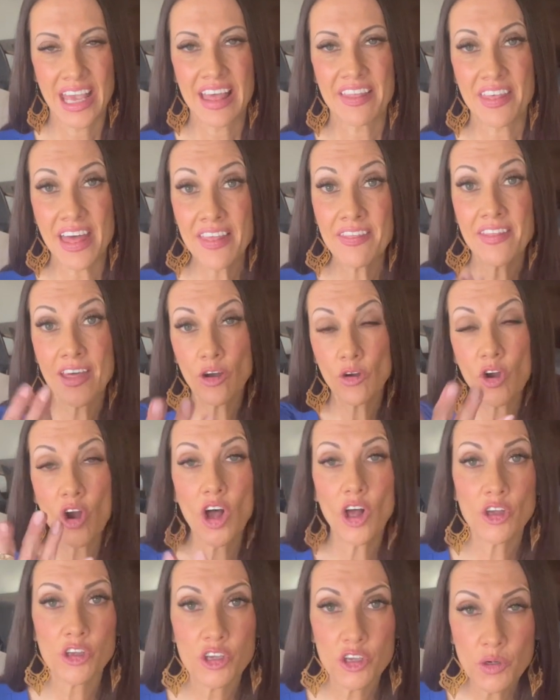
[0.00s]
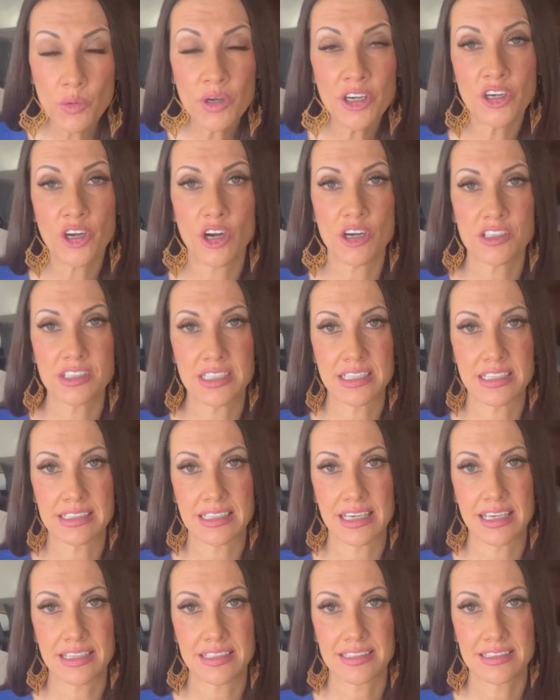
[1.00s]
Then they'll call you a
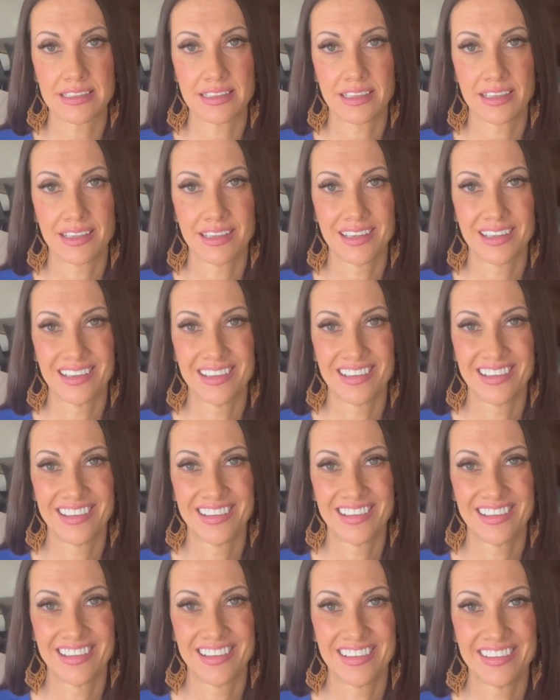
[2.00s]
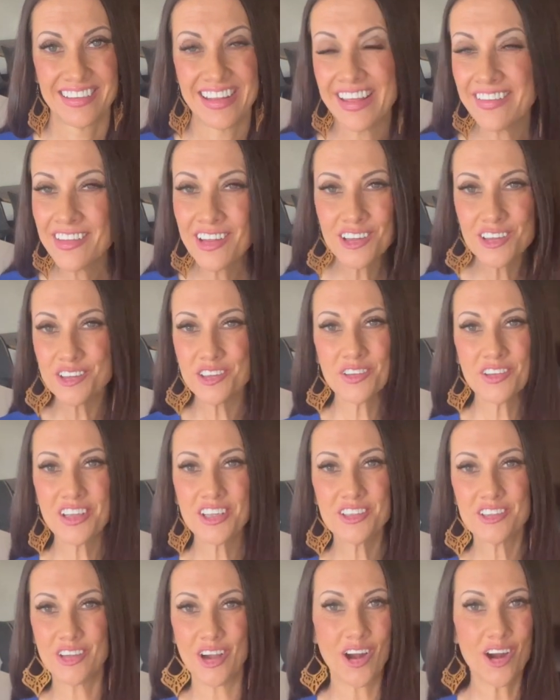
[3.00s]
narcissist. Then they'll do the
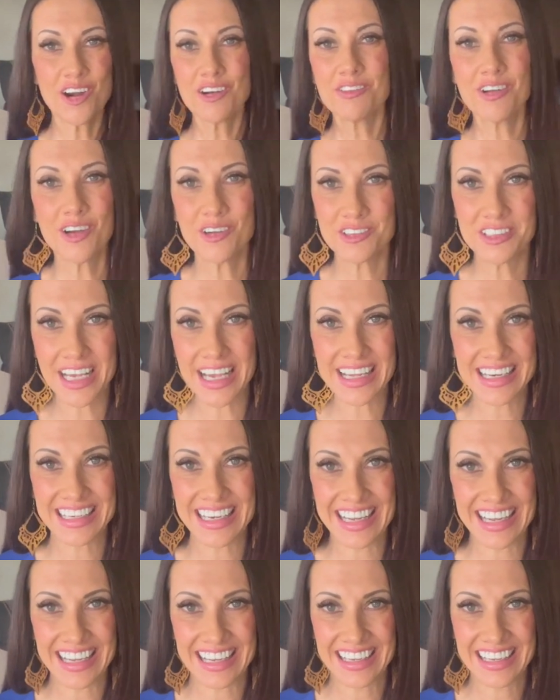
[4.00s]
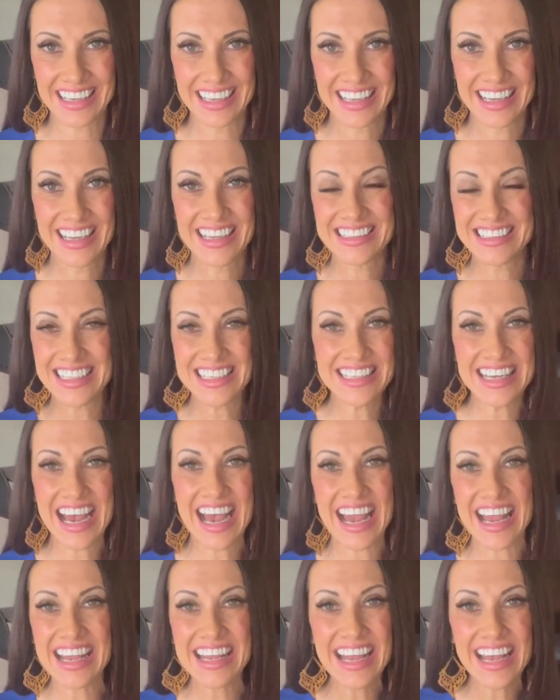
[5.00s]
DARVO technique.
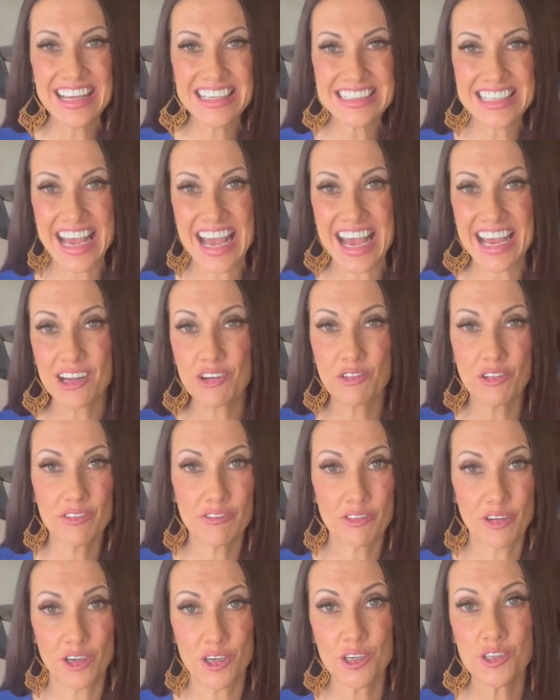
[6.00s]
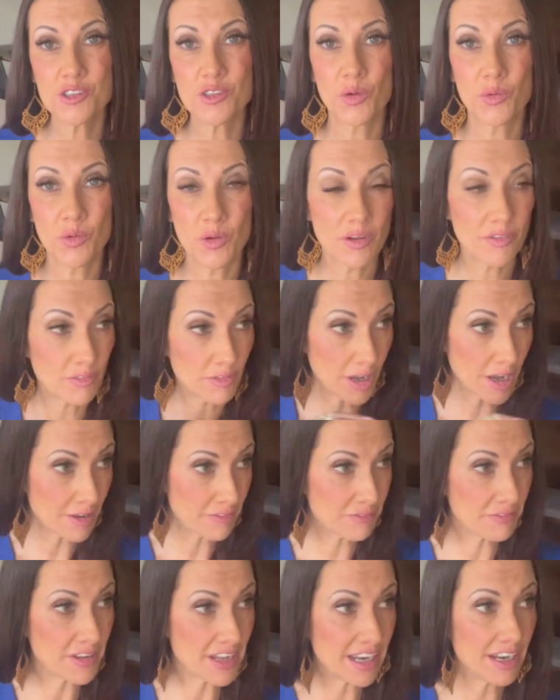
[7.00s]
Deny, attack, reverse
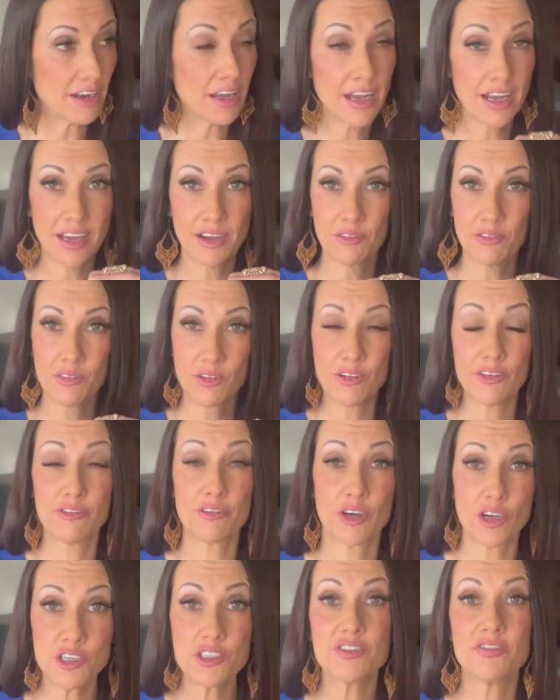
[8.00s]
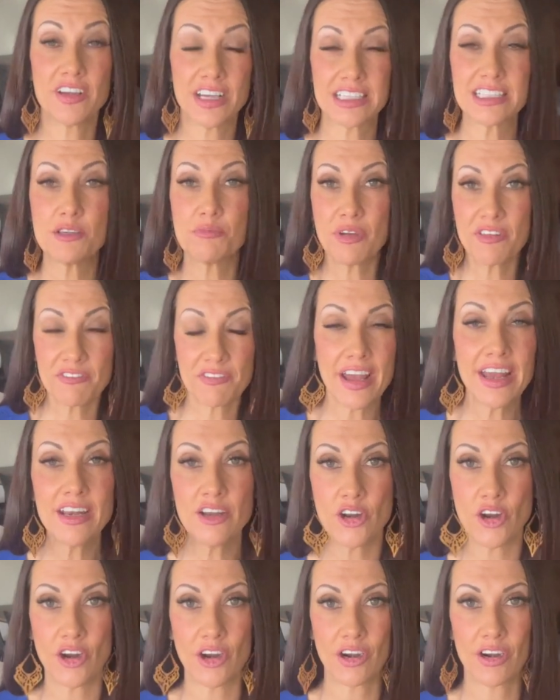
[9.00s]
victim
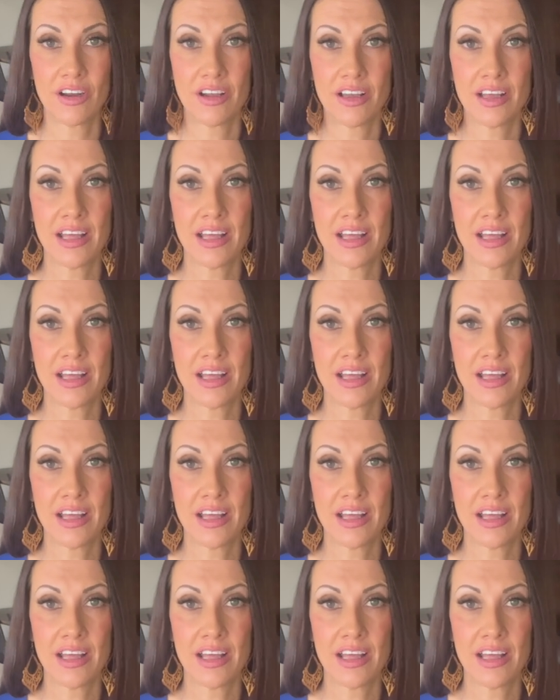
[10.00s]
offender.